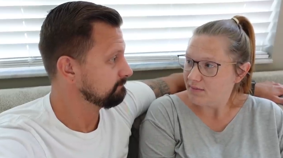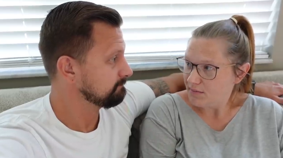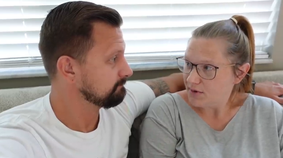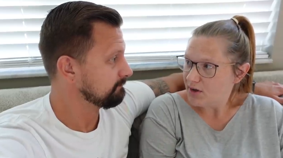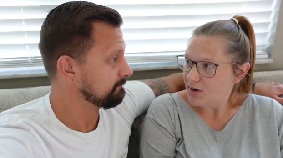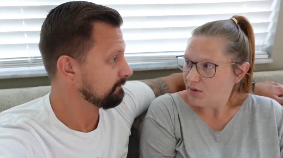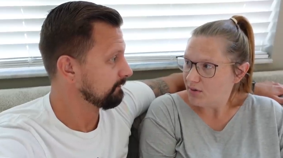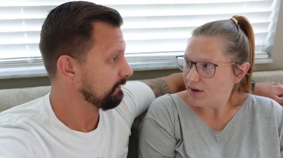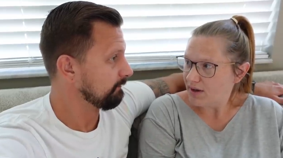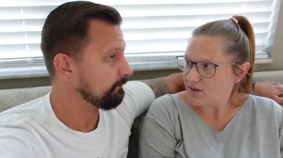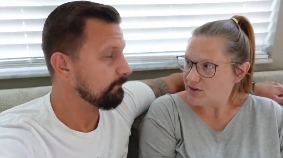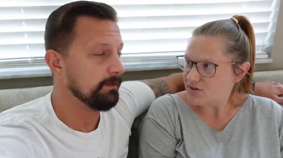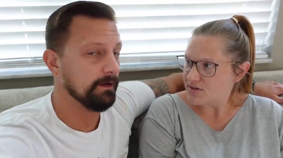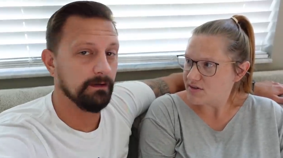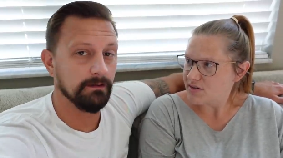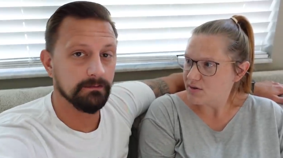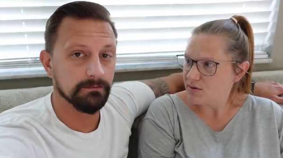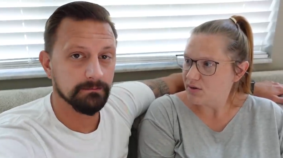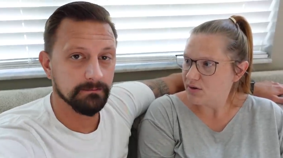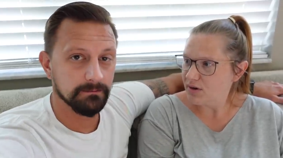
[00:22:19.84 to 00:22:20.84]
Speaker 1: You know, like, just...
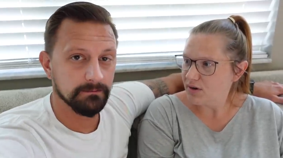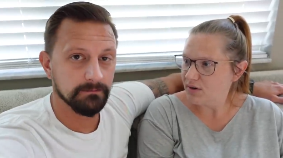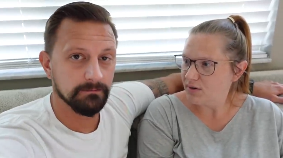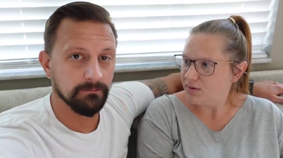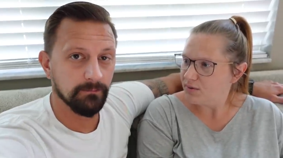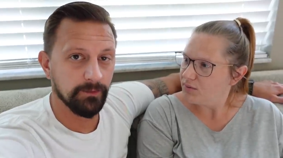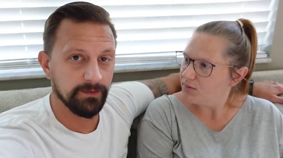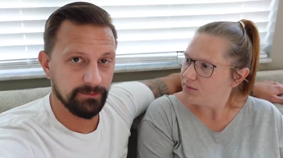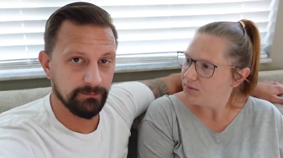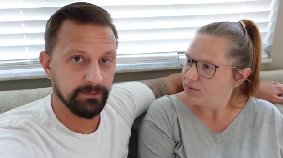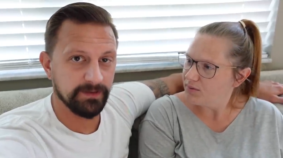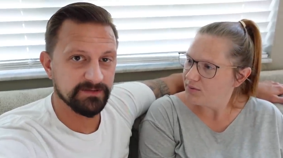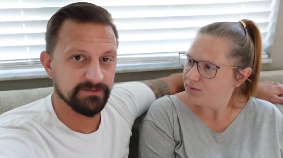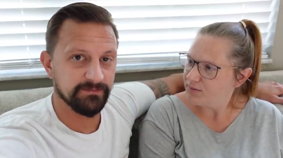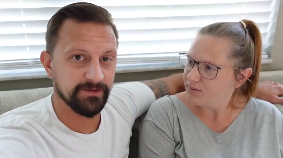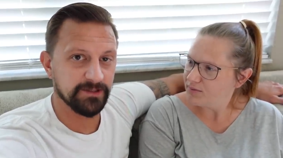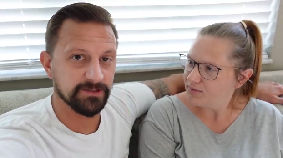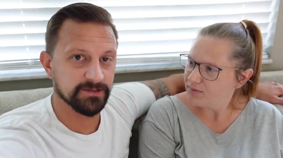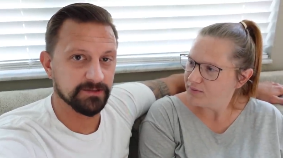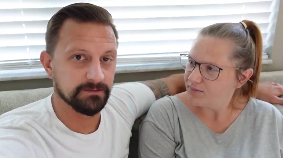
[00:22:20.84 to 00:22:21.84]
Speaker 2: well, with a
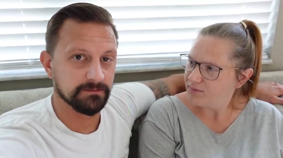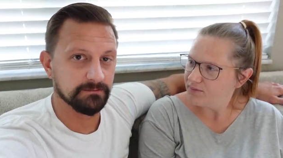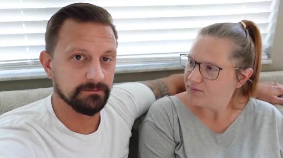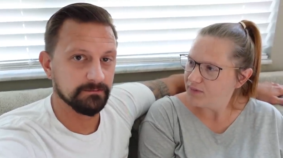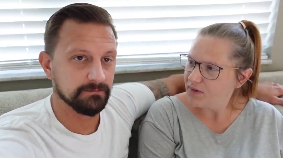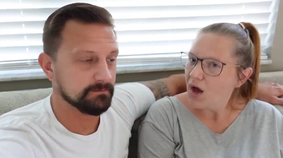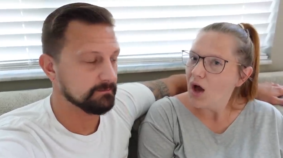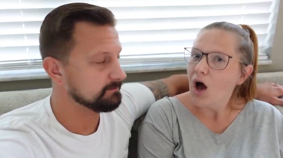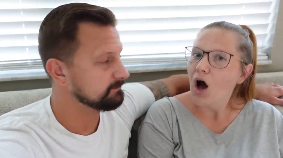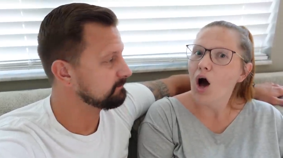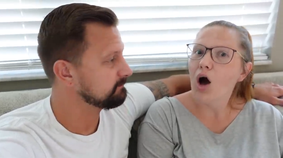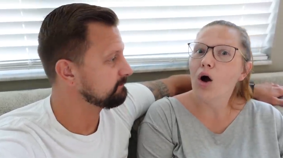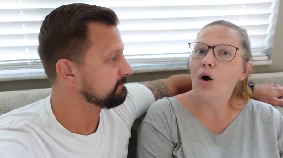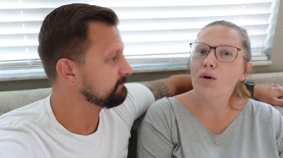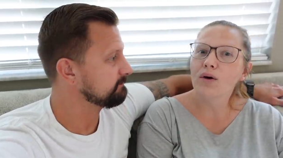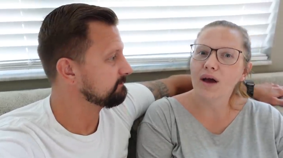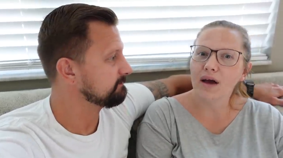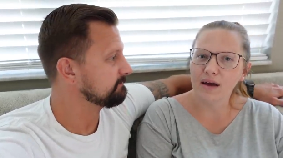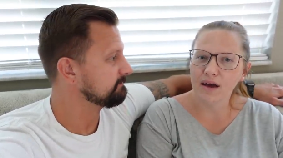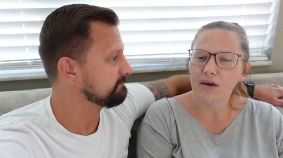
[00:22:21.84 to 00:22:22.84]
reservation
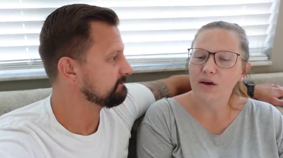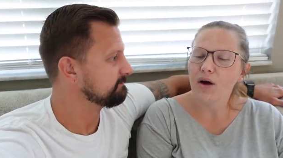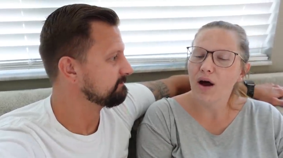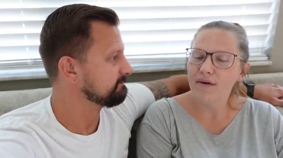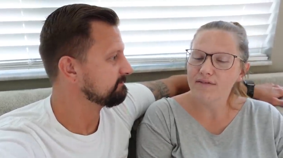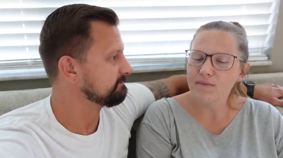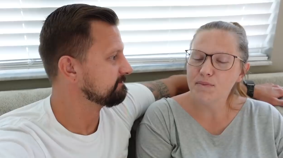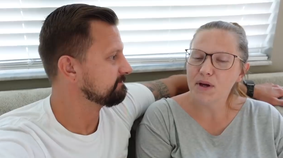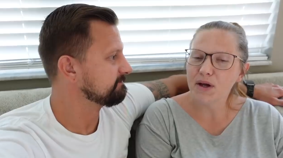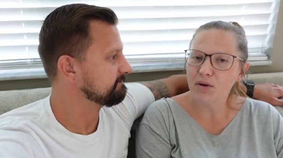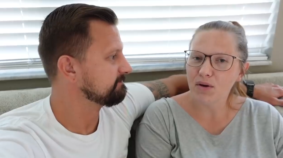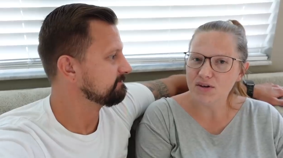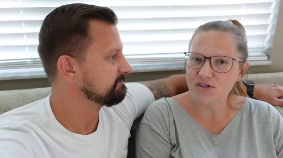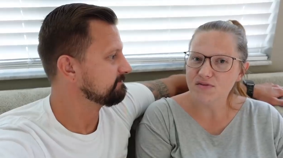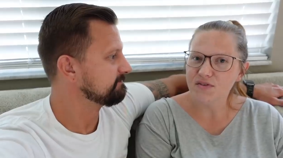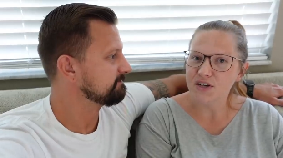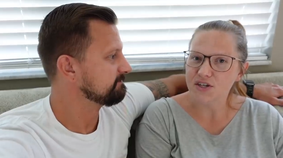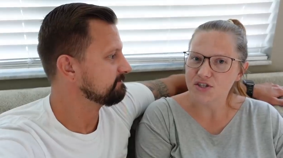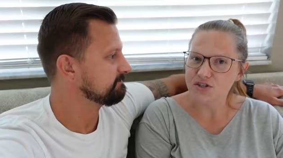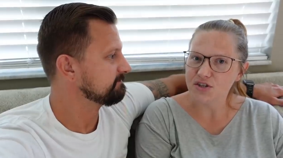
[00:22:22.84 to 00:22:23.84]
Speaker 1: oh yeah, yeah, you have to make a
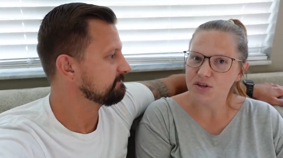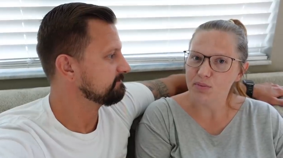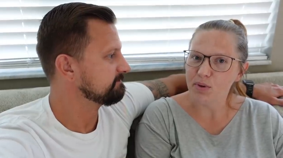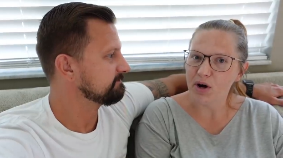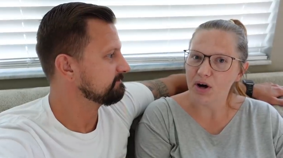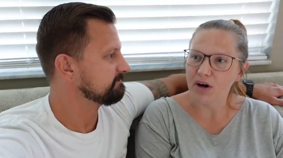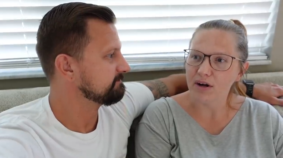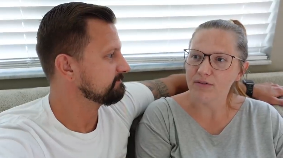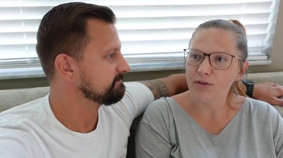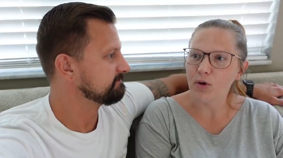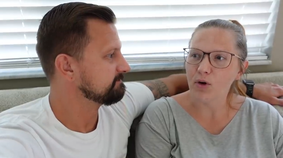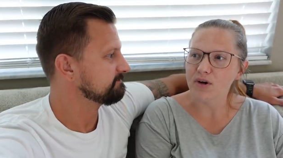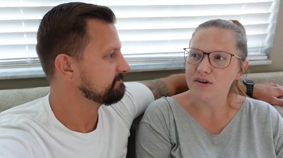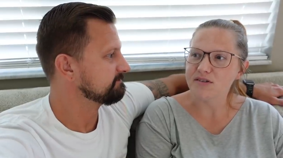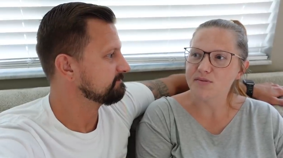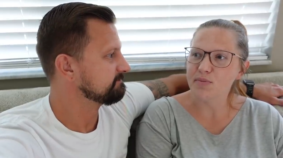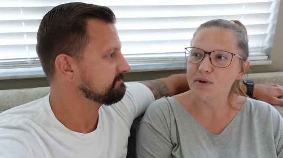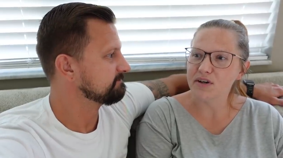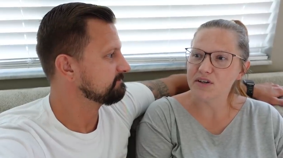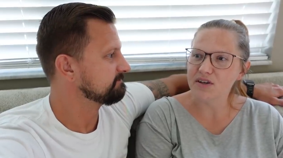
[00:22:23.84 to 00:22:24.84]
reservation to the park, of
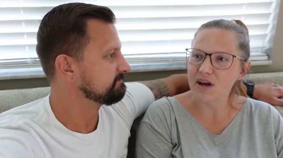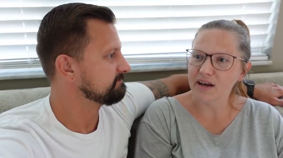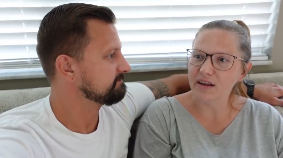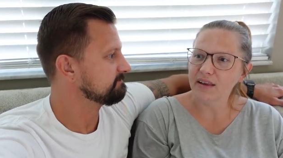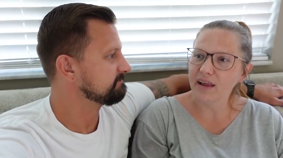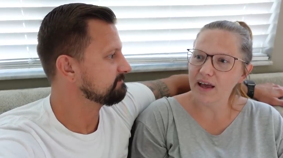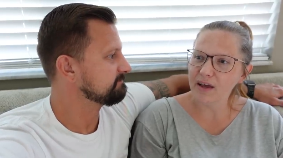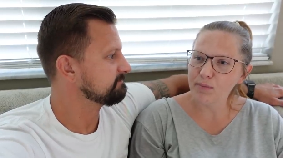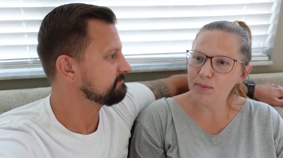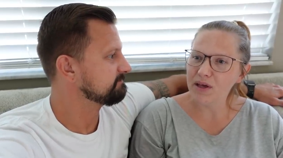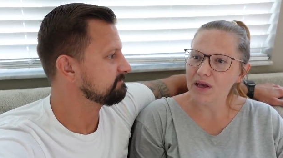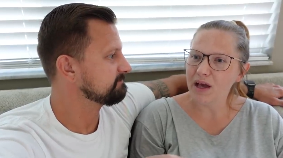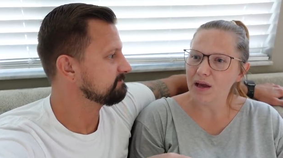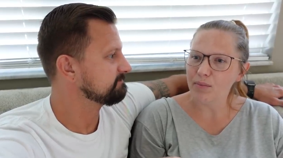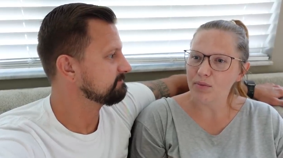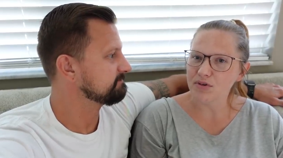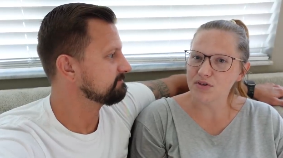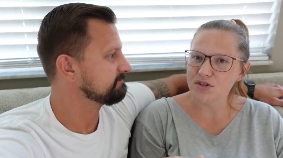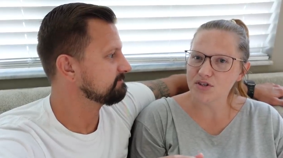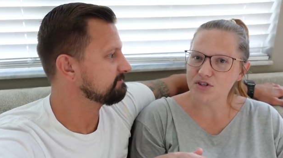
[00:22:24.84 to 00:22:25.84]
course. But I like being
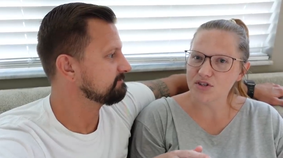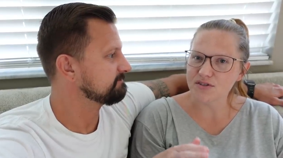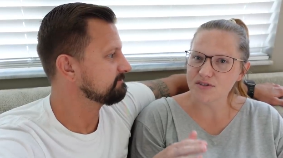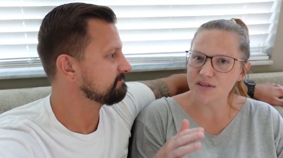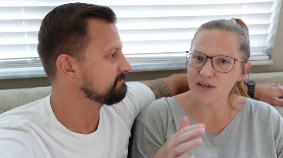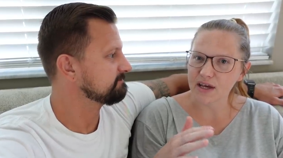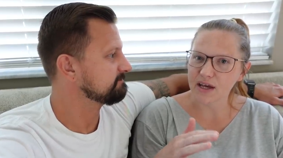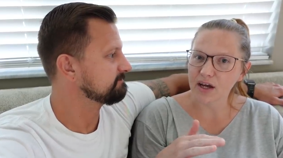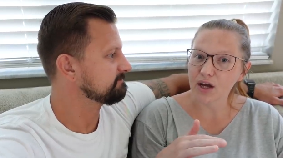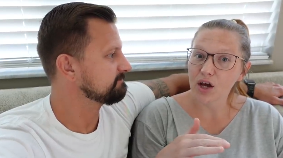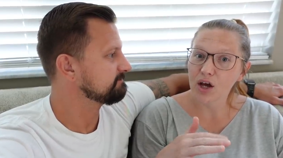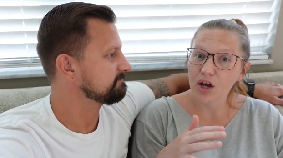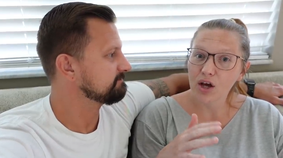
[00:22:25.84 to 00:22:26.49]
able to just like